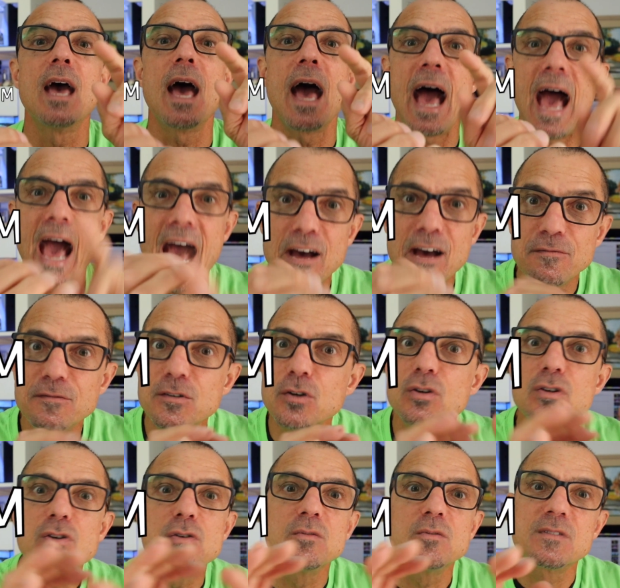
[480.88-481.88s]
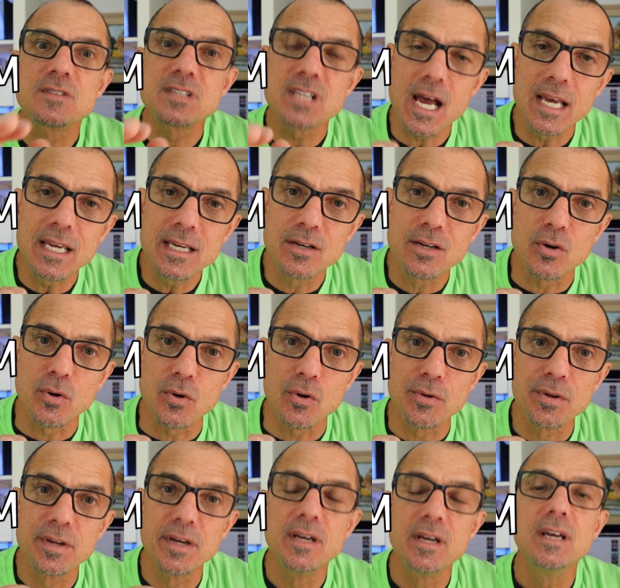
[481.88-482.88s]
After you've
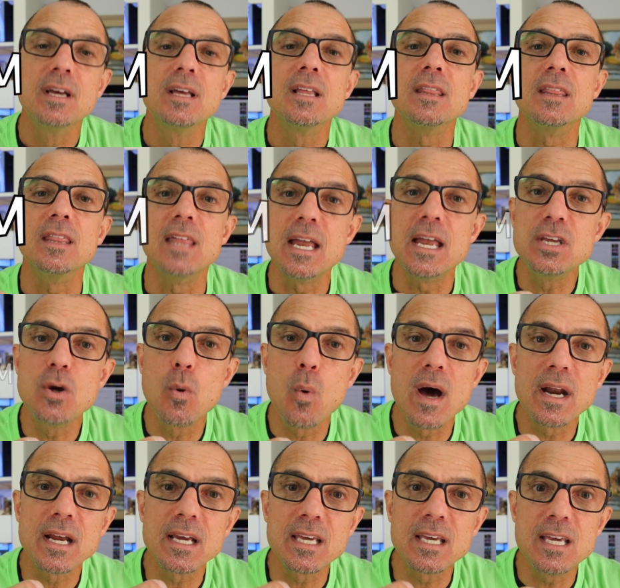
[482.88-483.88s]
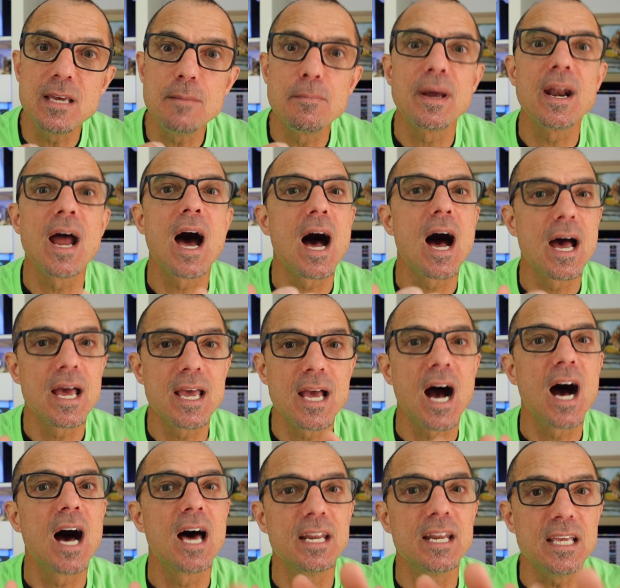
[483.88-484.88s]
cycled, then you want to keep an eye
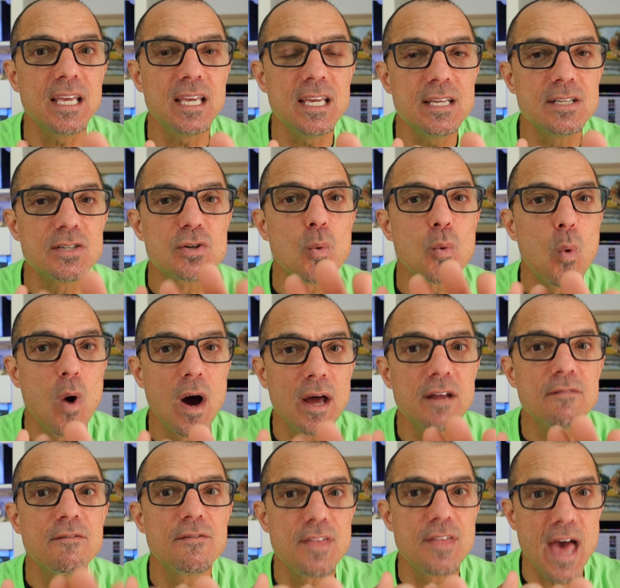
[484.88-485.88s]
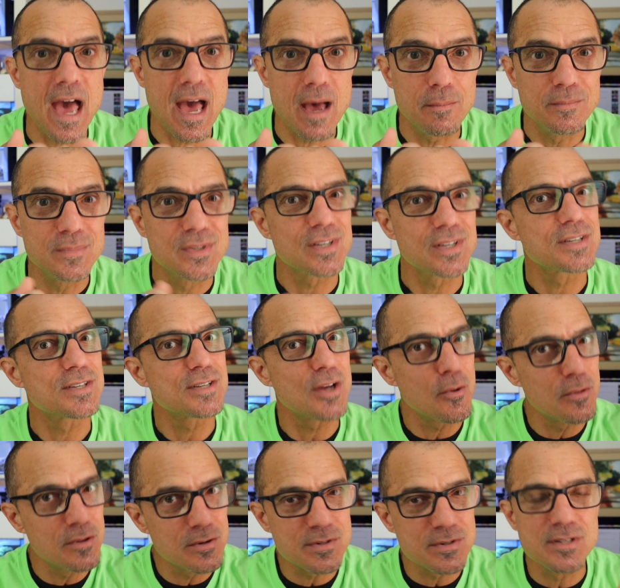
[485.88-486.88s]
on each one of them just
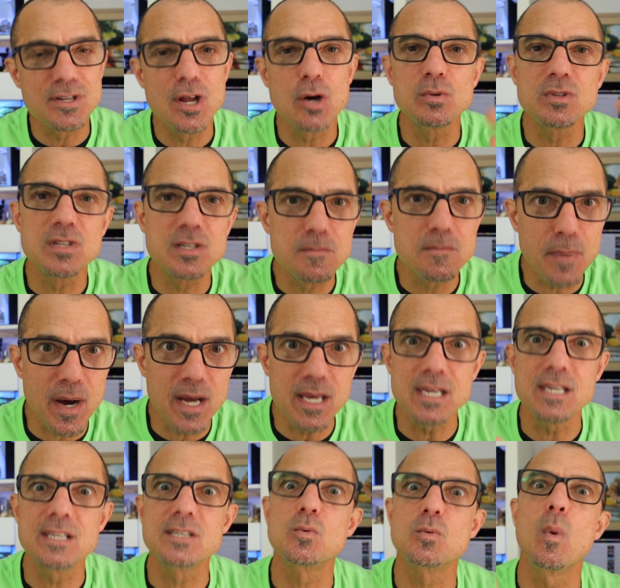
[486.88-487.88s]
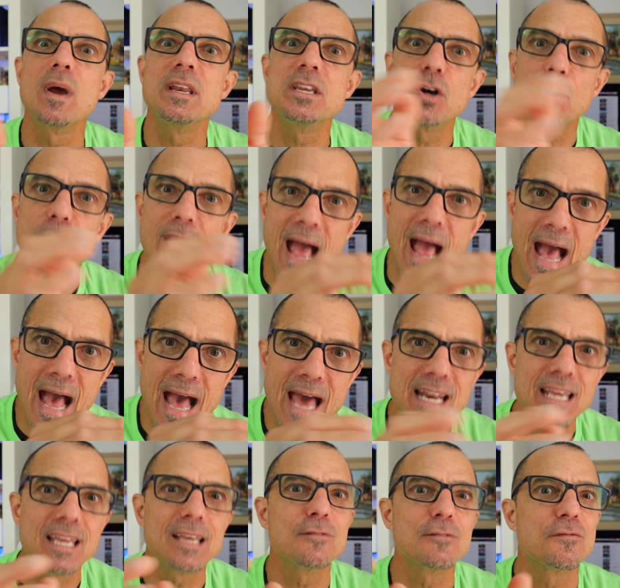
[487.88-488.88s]
so there's no spikes when you're
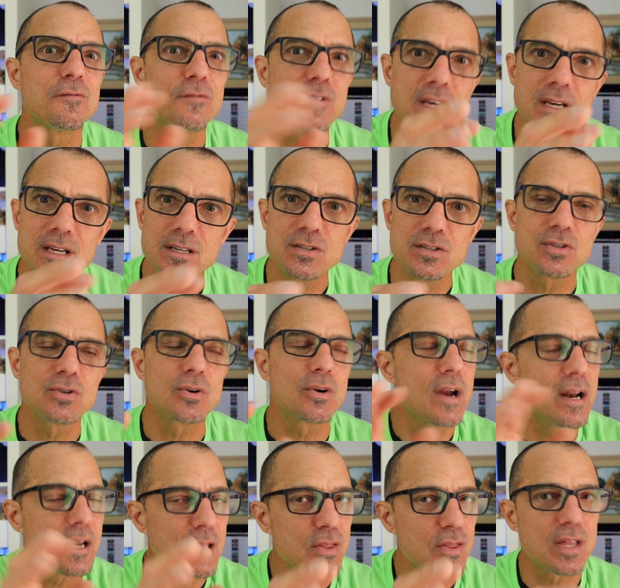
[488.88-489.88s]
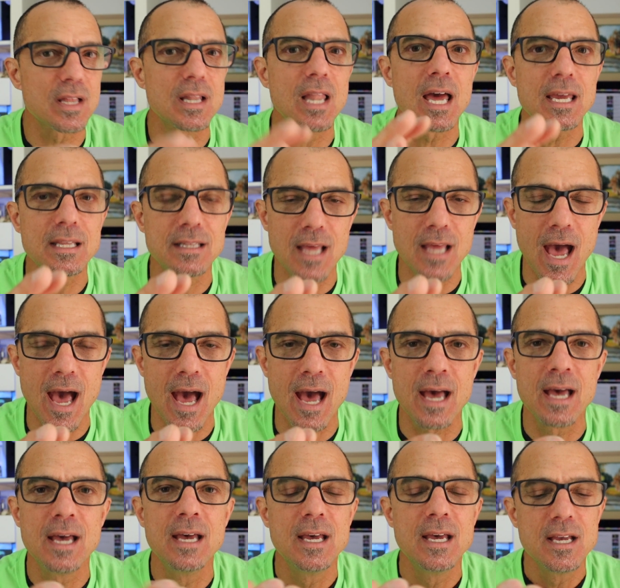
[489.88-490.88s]
adding fish or anything like
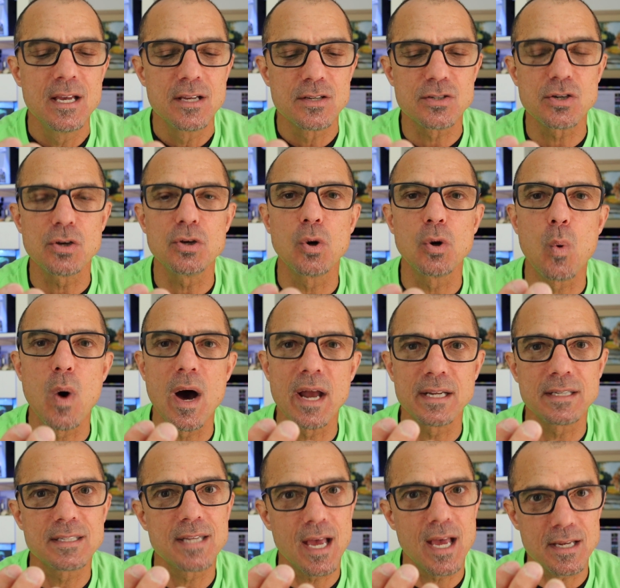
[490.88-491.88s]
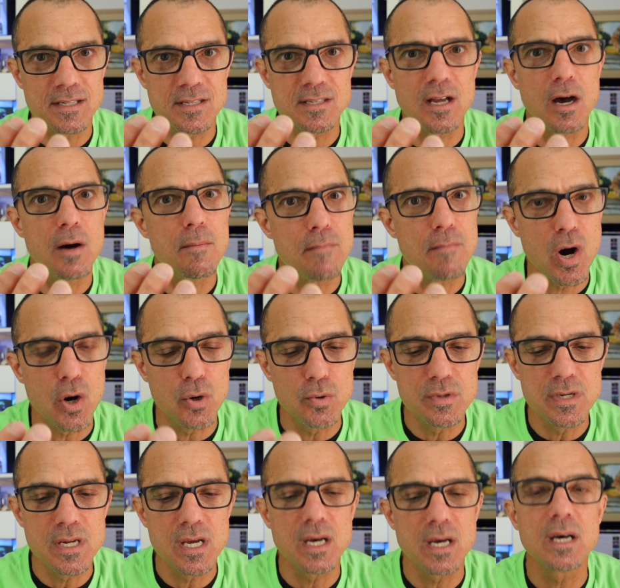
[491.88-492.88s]
that. So you'll want to test
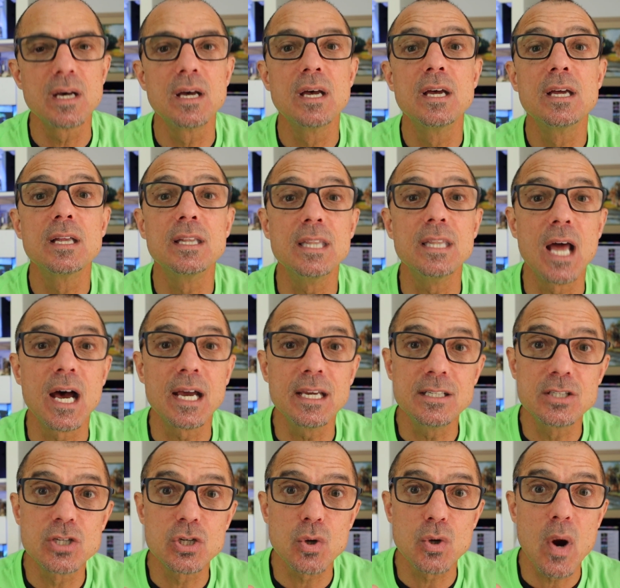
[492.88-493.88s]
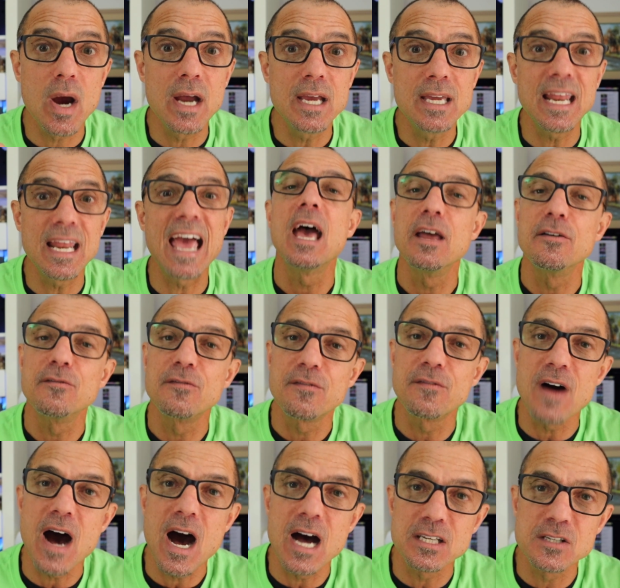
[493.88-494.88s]
ammonia, nitrite, and
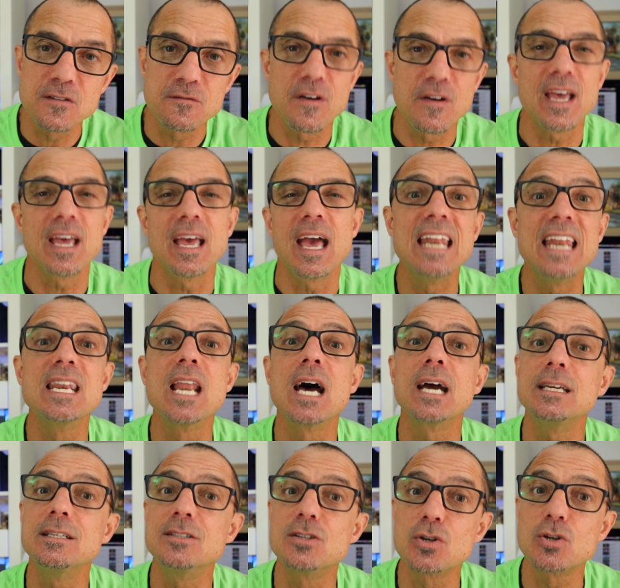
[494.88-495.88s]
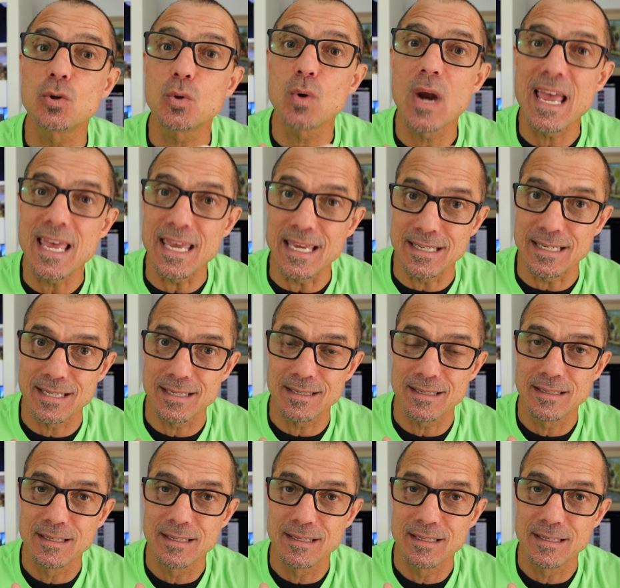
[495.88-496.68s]
phosphate and nitrate